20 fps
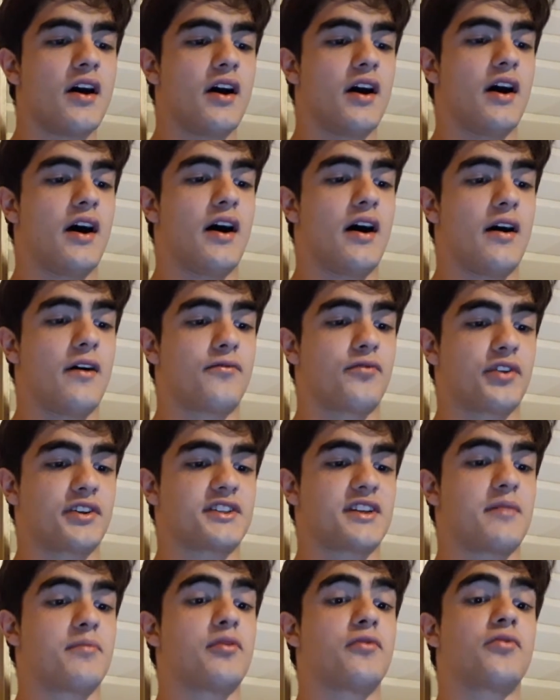for
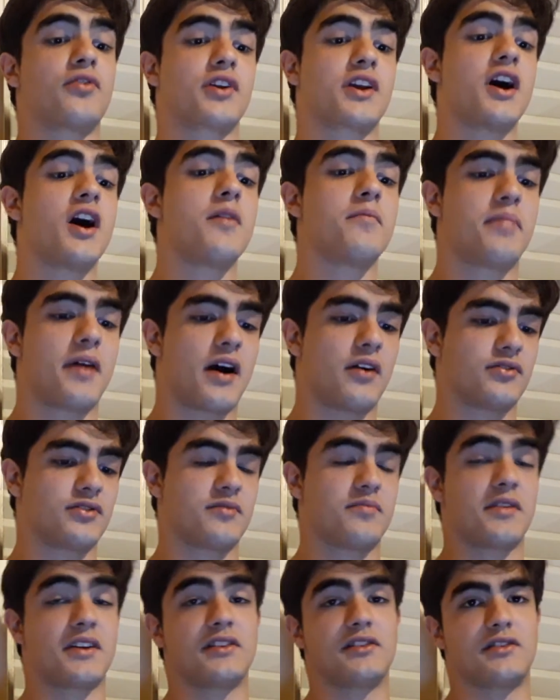example, for compounds,
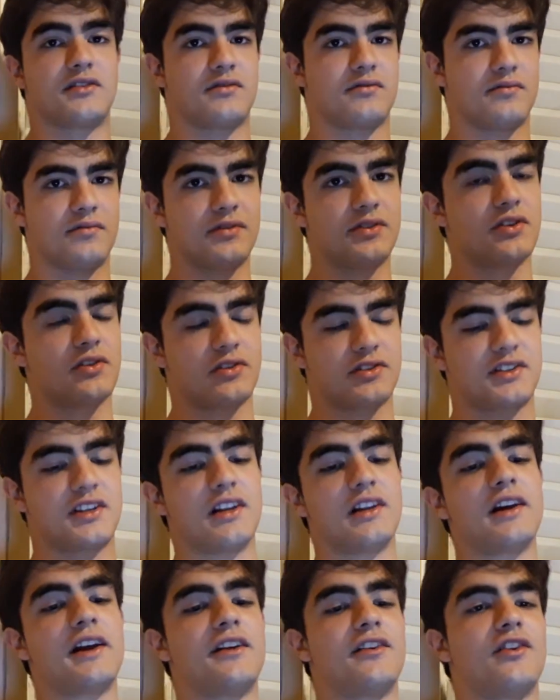because you'll see
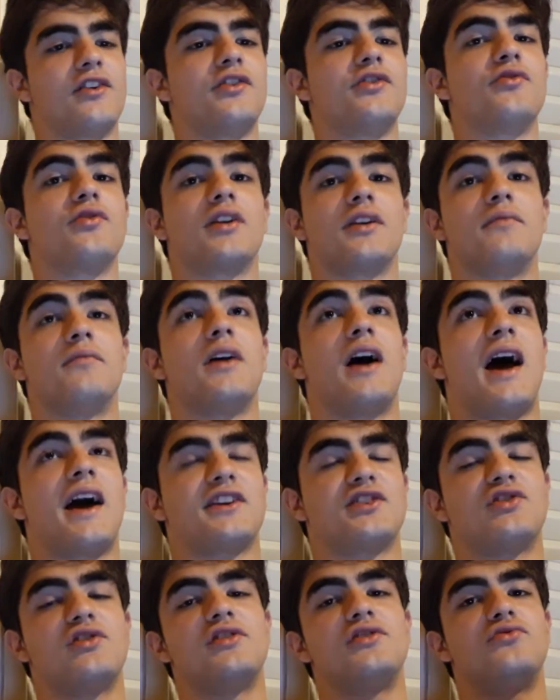later, you can
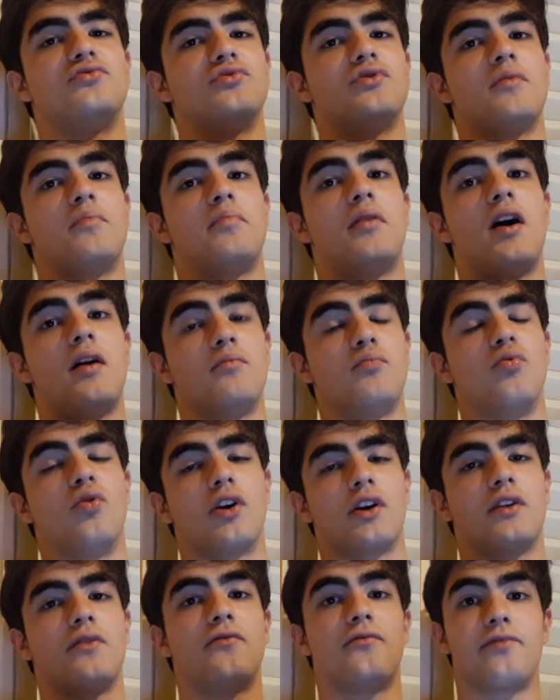actually do the pump
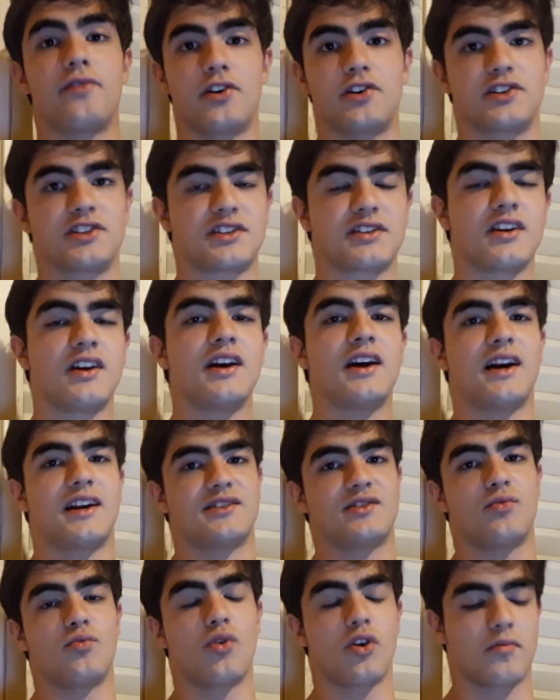work first
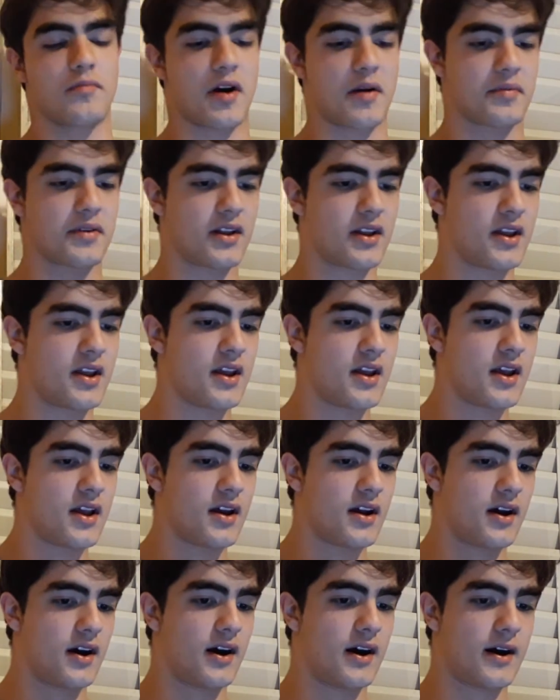as a warm-up.
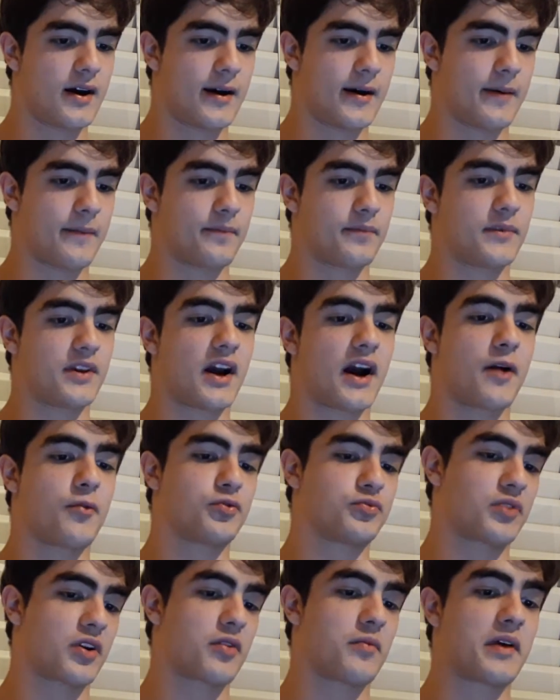I
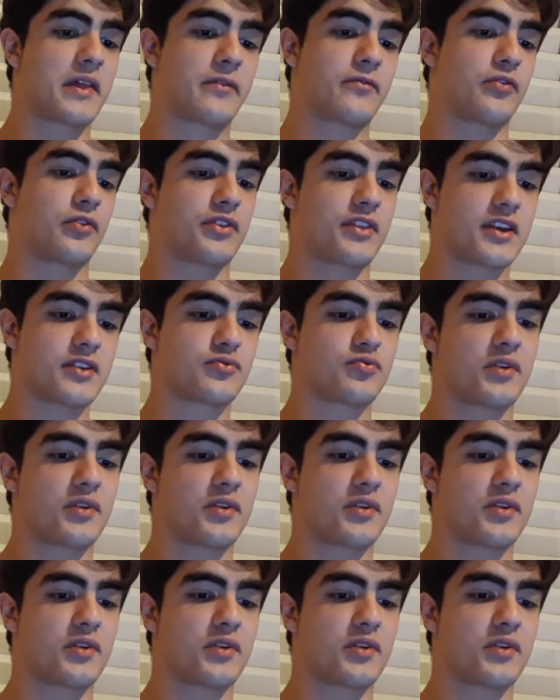would recommend for this